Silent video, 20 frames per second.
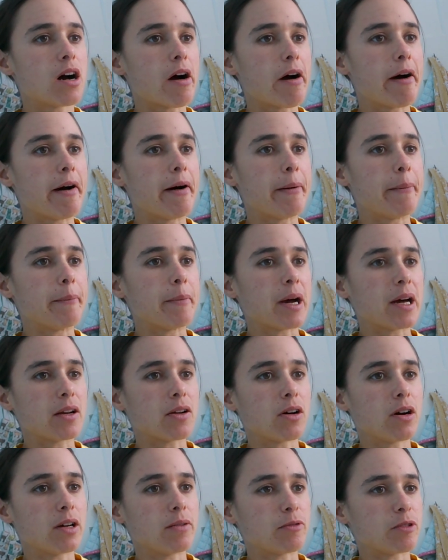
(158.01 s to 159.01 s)
and
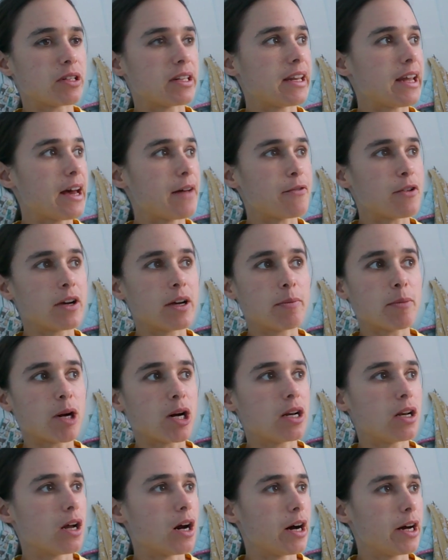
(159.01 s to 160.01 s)
I've never in
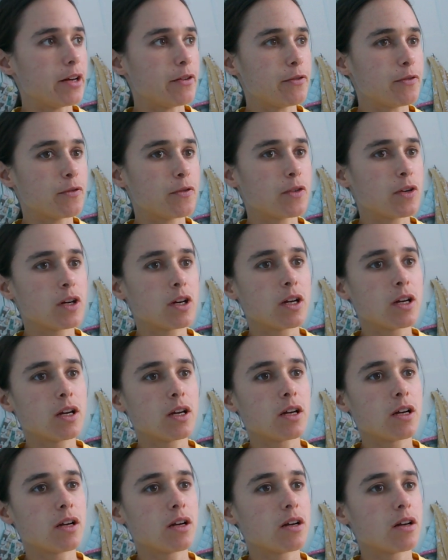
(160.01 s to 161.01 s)
my life
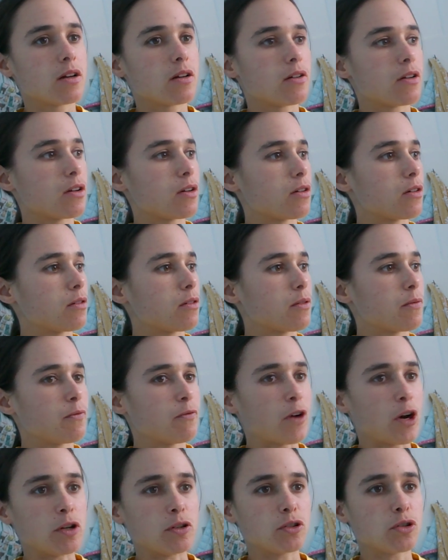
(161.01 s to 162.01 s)

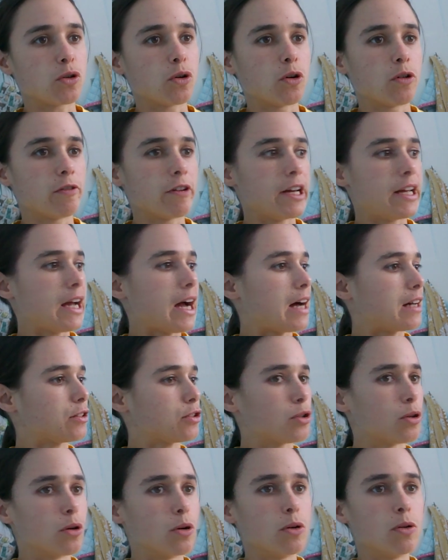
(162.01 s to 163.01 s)
vote Tory
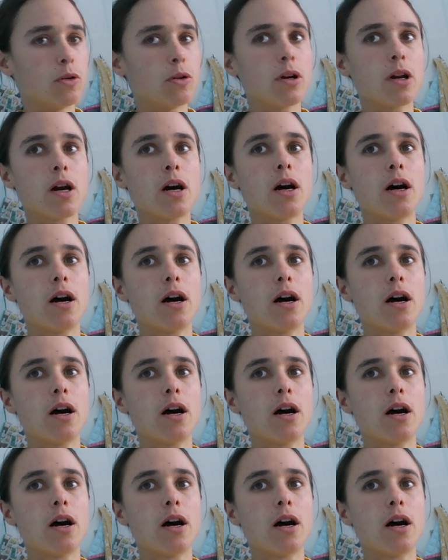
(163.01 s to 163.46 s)
at all,